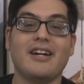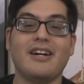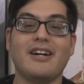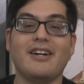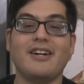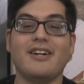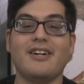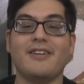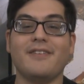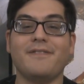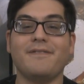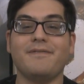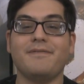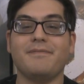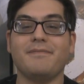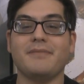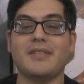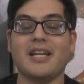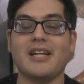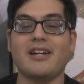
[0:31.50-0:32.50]
I
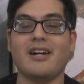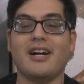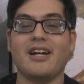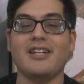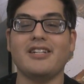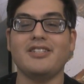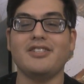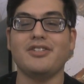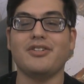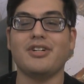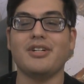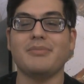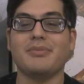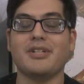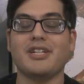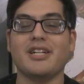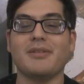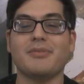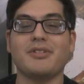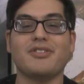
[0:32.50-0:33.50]
enjoy
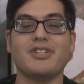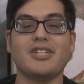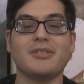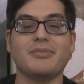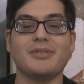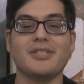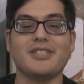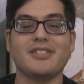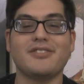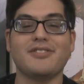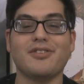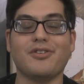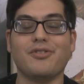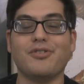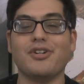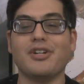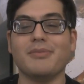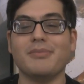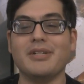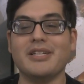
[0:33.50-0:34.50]
putting up the Christmas
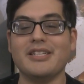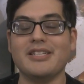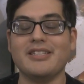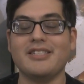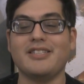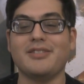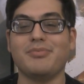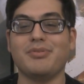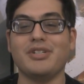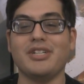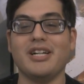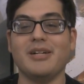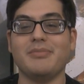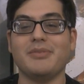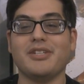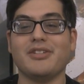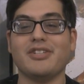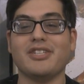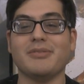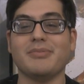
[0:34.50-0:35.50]
ornaments, putting
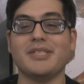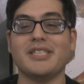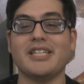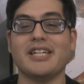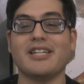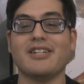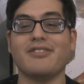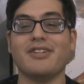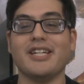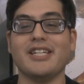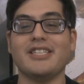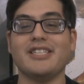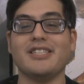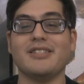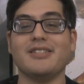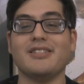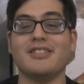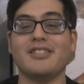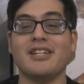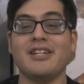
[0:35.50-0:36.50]
up the Christmas
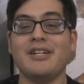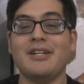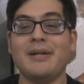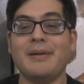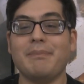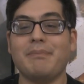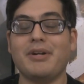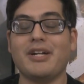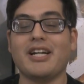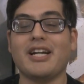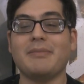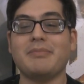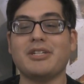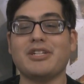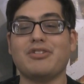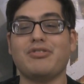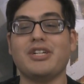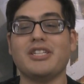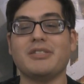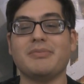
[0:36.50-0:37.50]
decorations. Putting up
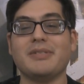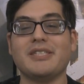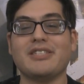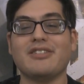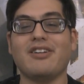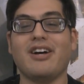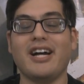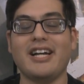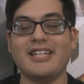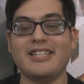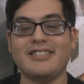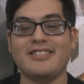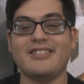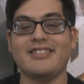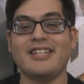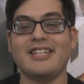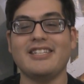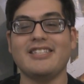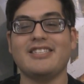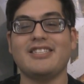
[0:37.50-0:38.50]
the Christmas
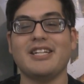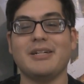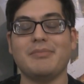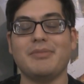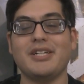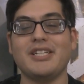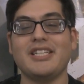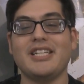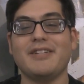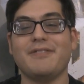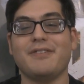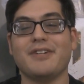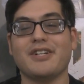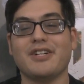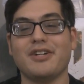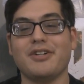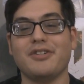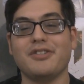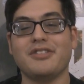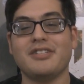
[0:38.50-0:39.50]
lights is somewhat
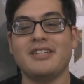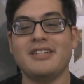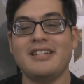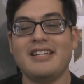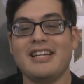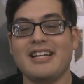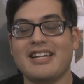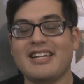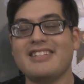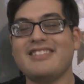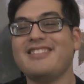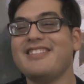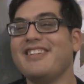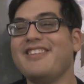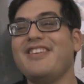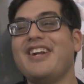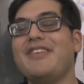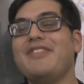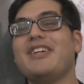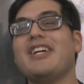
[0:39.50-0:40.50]
difficult. Because
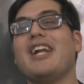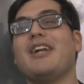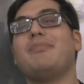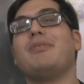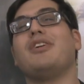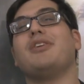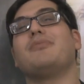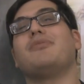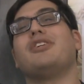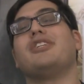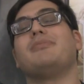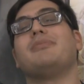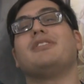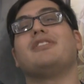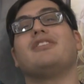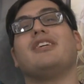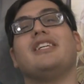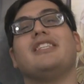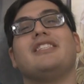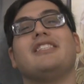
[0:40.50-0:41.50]
whenever you gotta put up
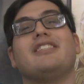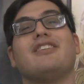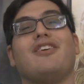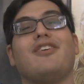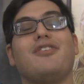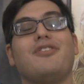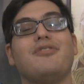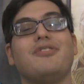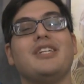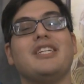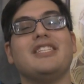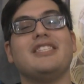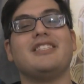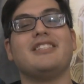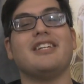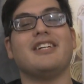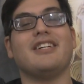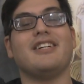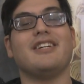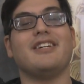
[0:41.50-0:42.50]
Christmas lights, it's
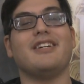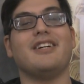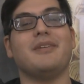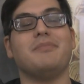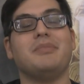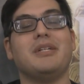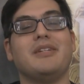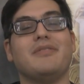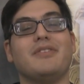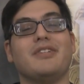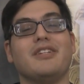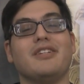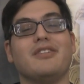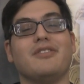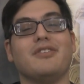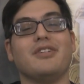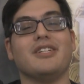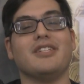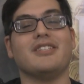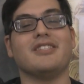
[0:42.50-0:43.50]
always a bit of an
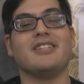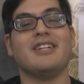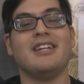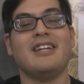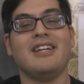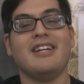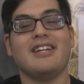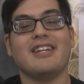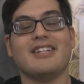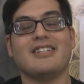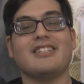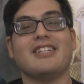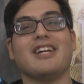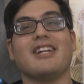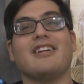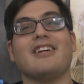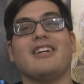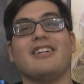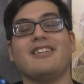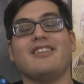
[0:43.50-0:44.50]
annoyance.
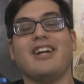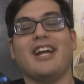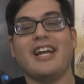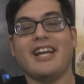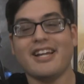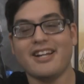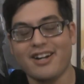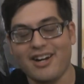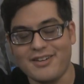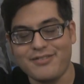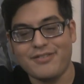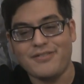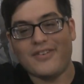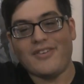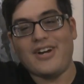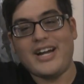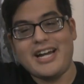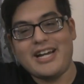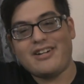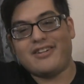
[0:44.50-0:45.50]
Because you're hanging off of
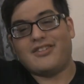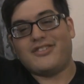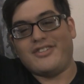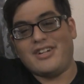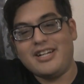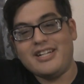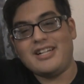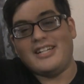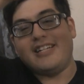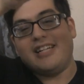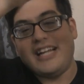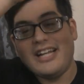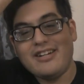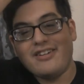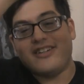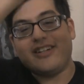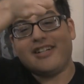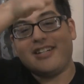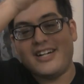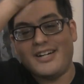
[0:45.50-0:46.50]
a ladder trying to
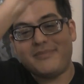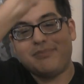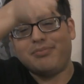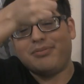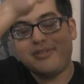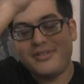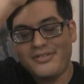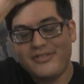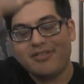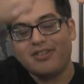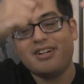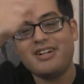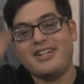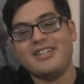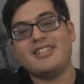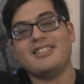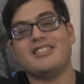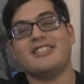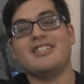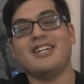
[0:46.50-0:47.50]
nail it up
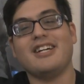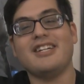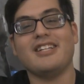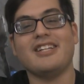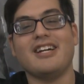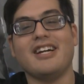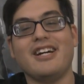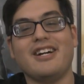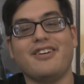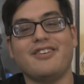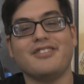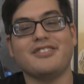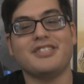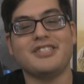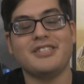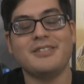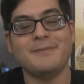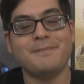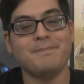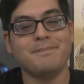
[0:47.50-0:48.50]
on the side of the
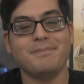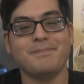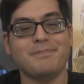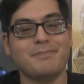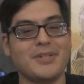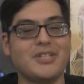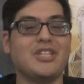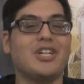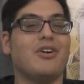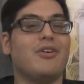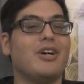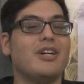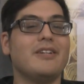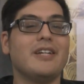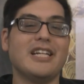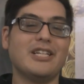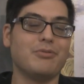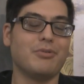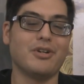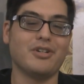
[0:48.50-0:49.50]
house. But you know
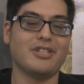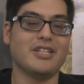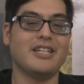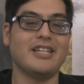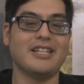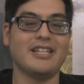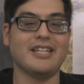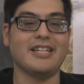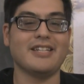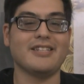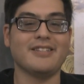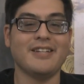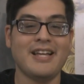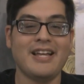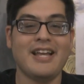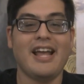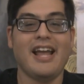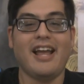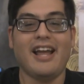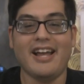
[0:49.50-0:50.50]
what? It's worth it in the end.
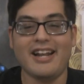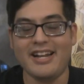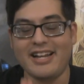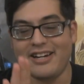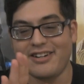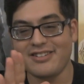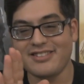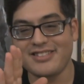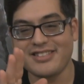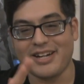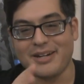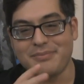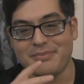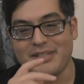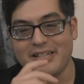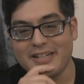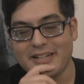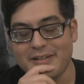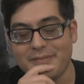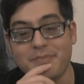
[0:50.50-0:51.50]
And here's
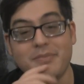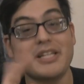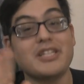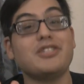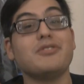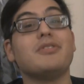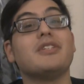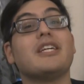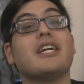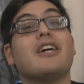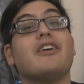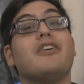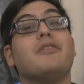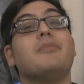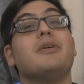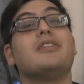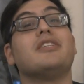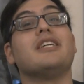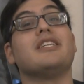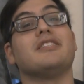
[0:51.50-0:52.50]
something, this is one thing I love
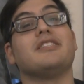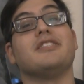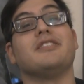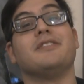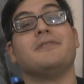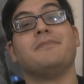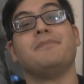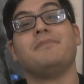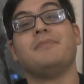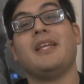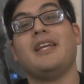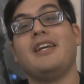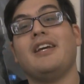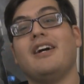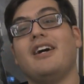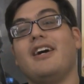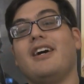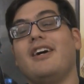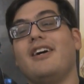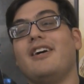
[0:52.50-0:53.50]
about Texas.
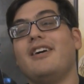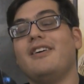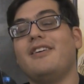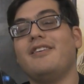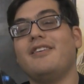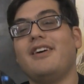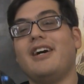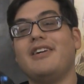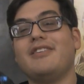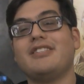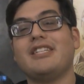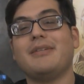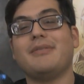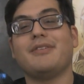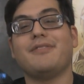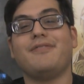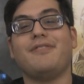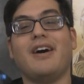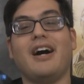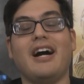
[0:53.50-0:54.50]
I was
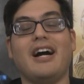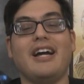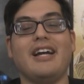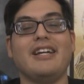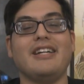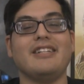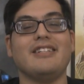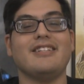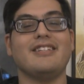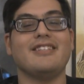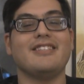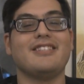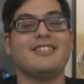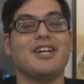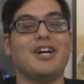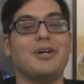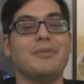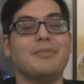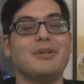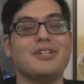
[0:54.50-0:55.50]
able to find
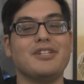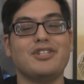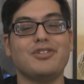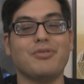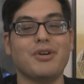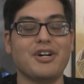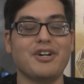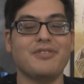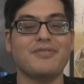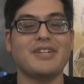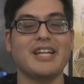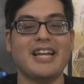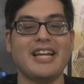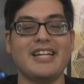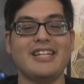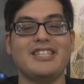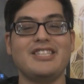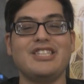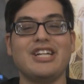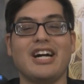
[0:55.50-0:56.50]
some
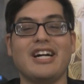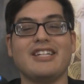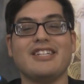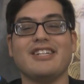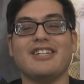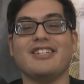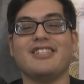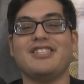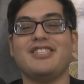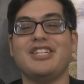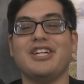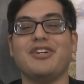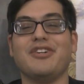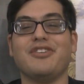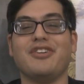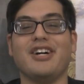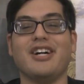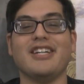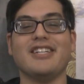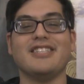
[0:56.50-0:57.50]
12-gauge shotgun
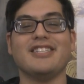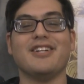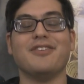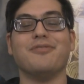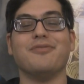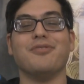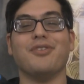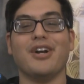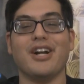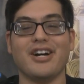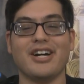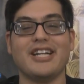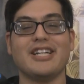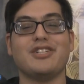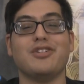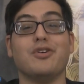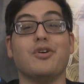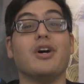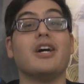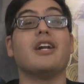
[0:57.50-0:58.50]
shell lights. They're really
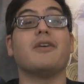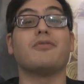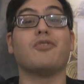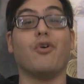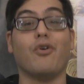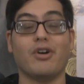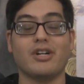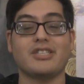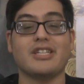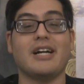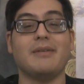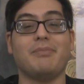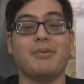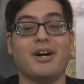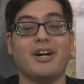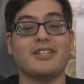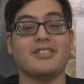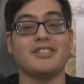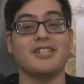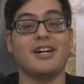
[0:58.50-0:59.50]
cool, and of course I
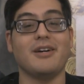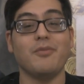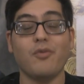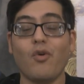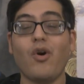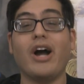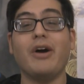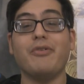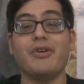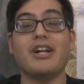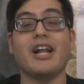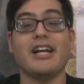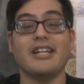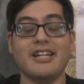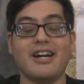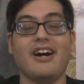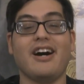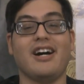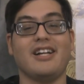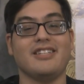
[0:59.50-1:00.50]
bought some. Why would I
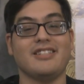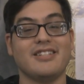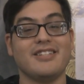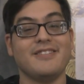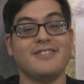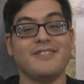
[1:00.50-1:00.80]
not?